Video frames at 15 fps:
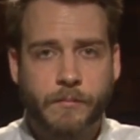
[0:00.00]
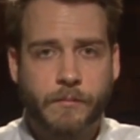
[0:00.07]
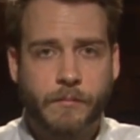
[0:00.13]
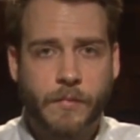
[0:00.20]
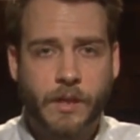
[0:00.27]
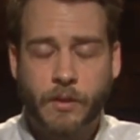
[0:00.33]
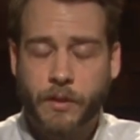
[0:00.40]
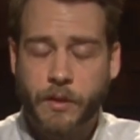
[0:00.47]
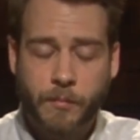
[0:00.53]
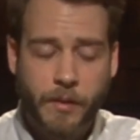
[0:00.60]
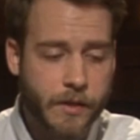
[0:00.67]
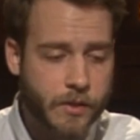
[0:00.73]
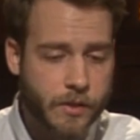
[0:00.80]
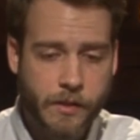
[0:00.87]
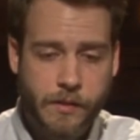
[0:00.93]
Killing
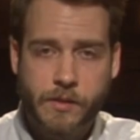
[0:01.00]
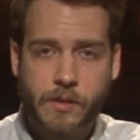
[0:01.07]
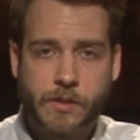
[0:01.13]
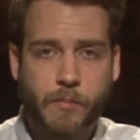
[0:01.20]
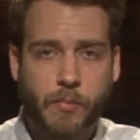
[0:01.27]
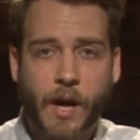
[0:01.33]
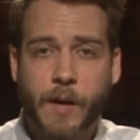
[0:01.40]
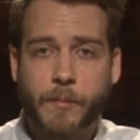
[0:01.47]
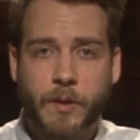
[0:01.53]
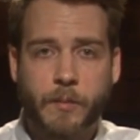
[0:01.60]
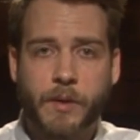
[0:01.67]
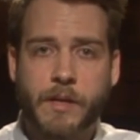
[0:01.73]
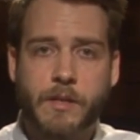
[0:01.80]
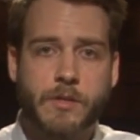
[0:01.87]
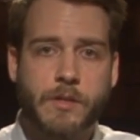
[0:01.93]
patients, bribing
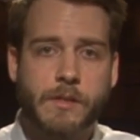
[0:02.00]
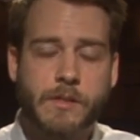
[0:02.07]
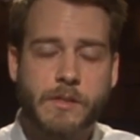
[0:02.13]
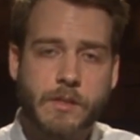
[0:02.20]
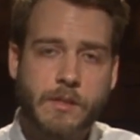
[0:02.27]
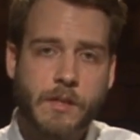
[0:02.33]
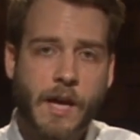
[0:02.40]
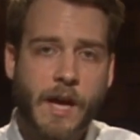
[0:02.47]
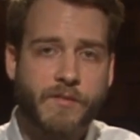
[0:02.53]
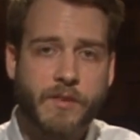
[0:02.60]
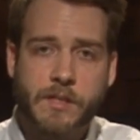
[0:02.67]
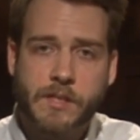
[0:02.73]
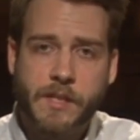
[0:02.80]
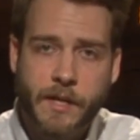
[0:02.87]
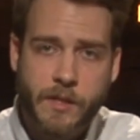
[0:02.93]
patients, having
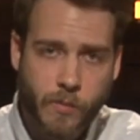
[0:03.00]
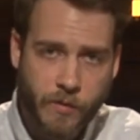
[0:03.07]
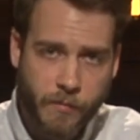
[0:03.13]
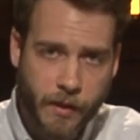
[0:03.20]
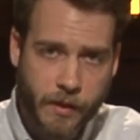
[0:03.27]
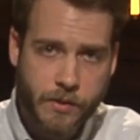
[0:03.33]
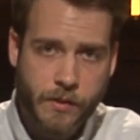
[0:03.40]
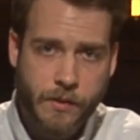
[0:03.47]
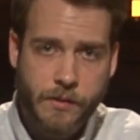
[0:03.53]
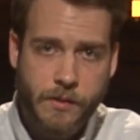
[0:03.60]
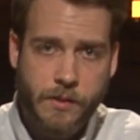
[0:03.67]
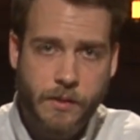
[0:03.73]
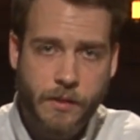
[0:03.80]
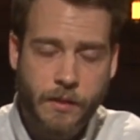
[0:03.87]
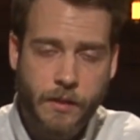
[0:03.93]
sex with
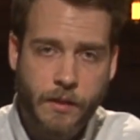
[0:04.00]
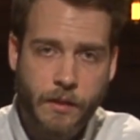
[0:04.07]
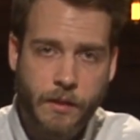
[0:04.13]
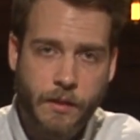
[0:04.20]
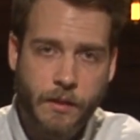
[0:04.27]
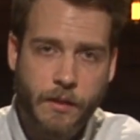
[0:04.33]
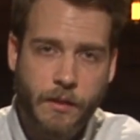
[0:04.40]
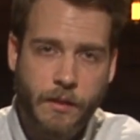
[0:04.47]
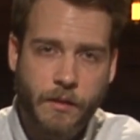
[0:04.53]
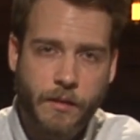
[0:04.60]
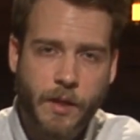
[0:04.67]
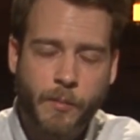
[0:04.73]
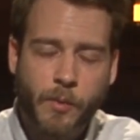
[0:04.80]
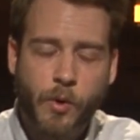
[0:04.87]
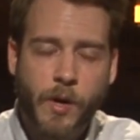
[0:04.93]
patients. The
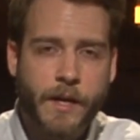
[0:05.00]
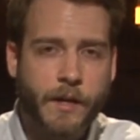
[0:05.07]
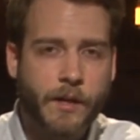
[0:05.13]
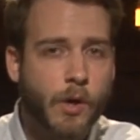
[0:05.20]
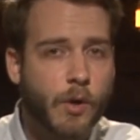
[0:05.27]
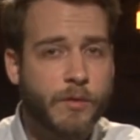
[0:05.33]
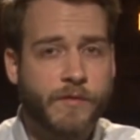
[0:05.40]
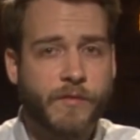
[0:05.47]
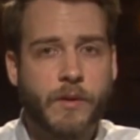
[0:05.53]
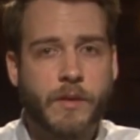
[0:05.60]
Hippocratic Oath, for